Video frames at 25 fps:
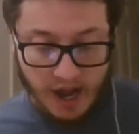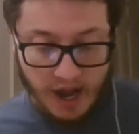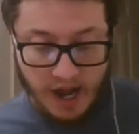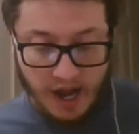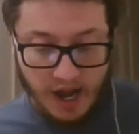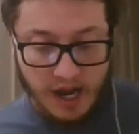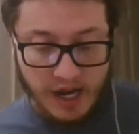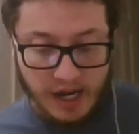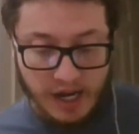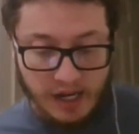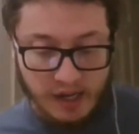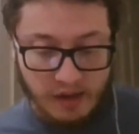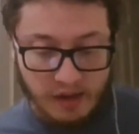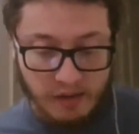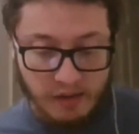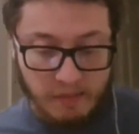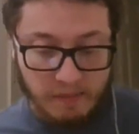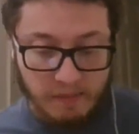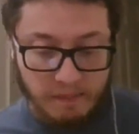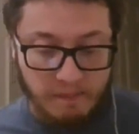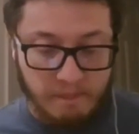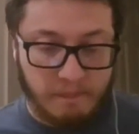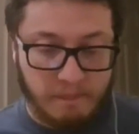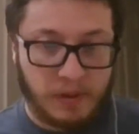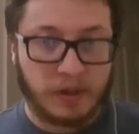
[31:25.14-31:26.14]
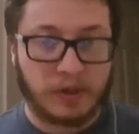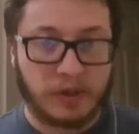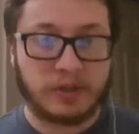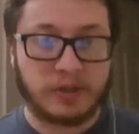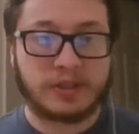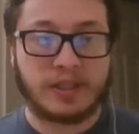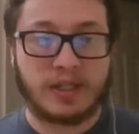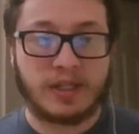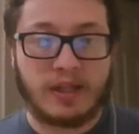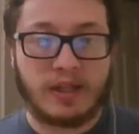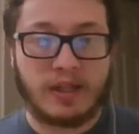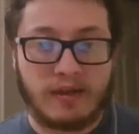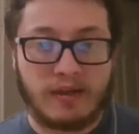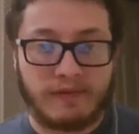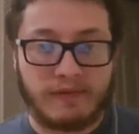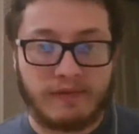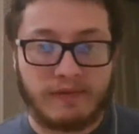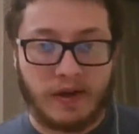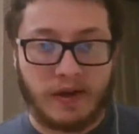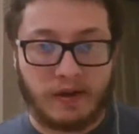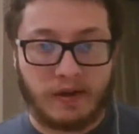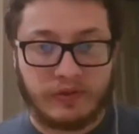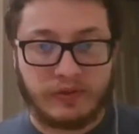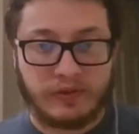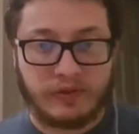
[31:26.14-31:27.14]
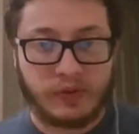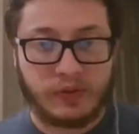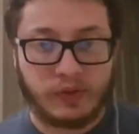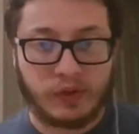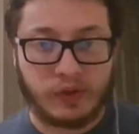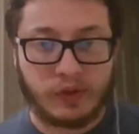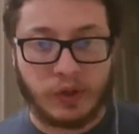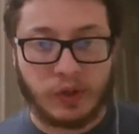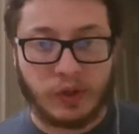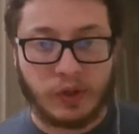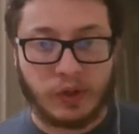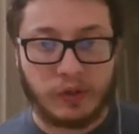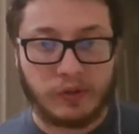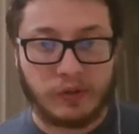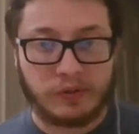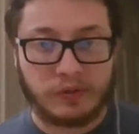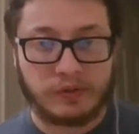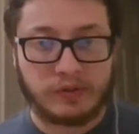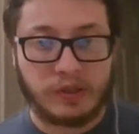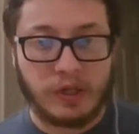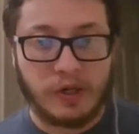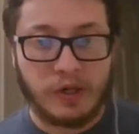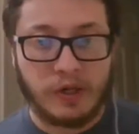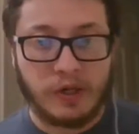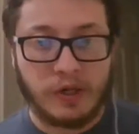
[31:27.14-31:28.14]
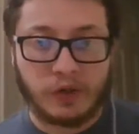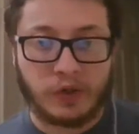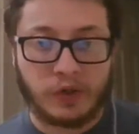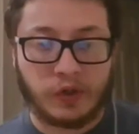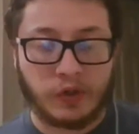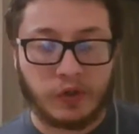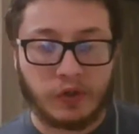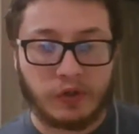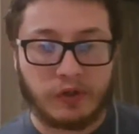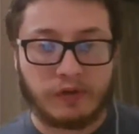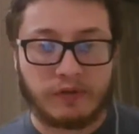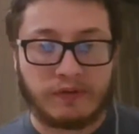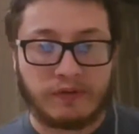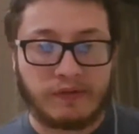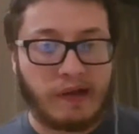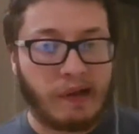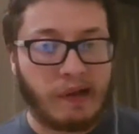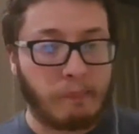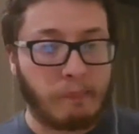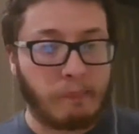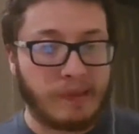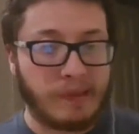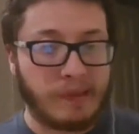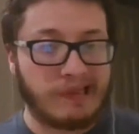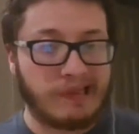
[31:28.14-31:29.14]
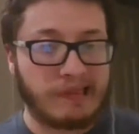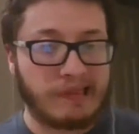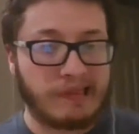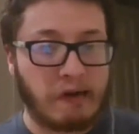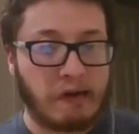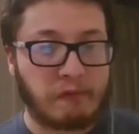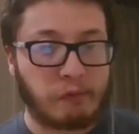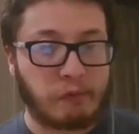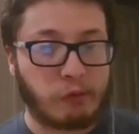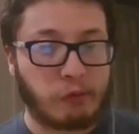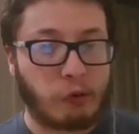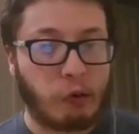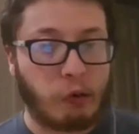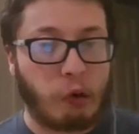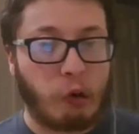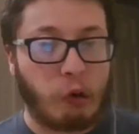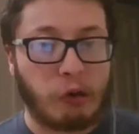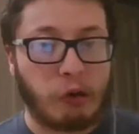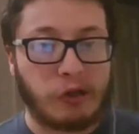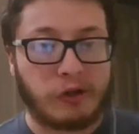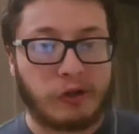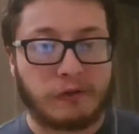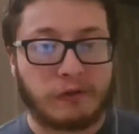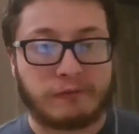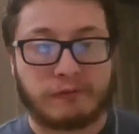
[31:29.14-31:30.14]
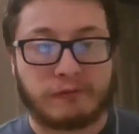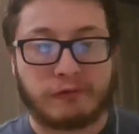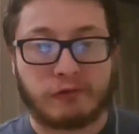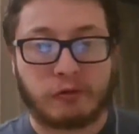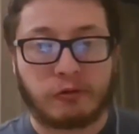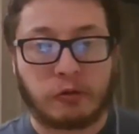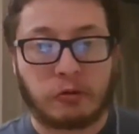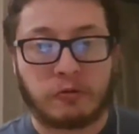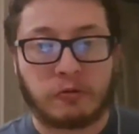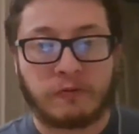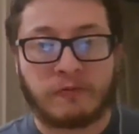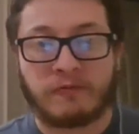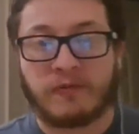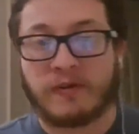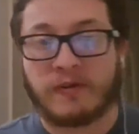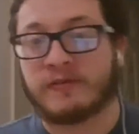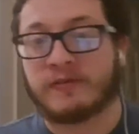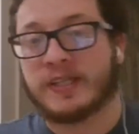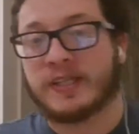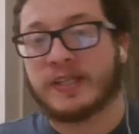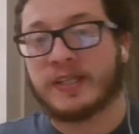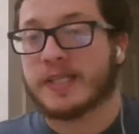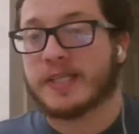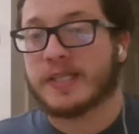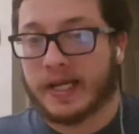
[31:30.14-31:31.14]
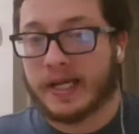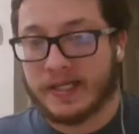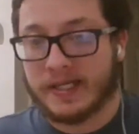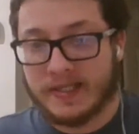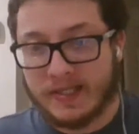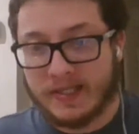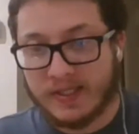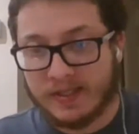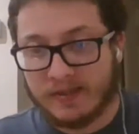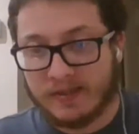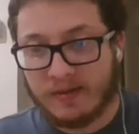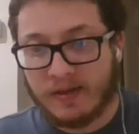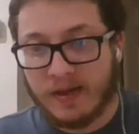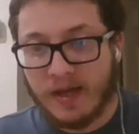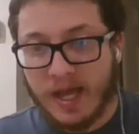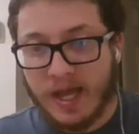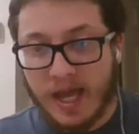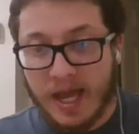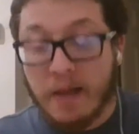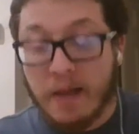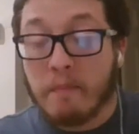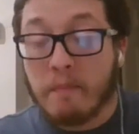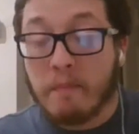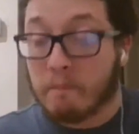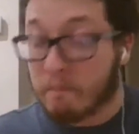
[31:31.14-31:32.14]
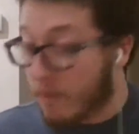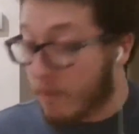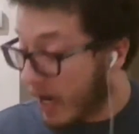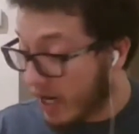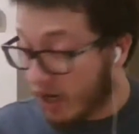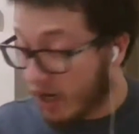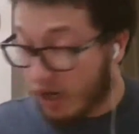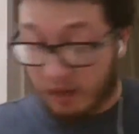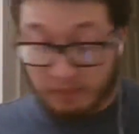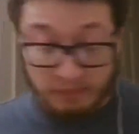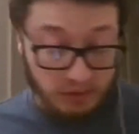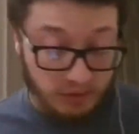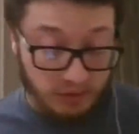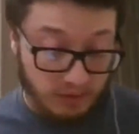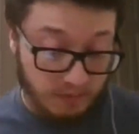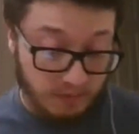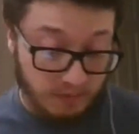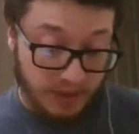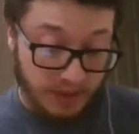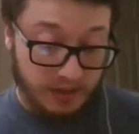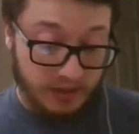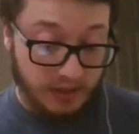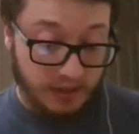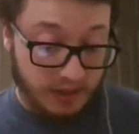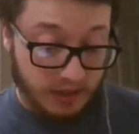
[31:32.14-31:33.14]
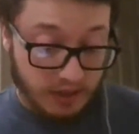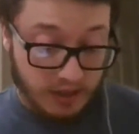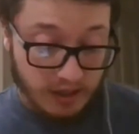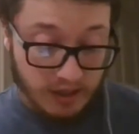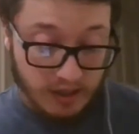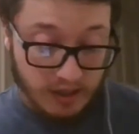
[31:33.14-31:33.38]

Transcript: I personally felt the Clones should have been in there for all of 15 seconds, in my humble opinion.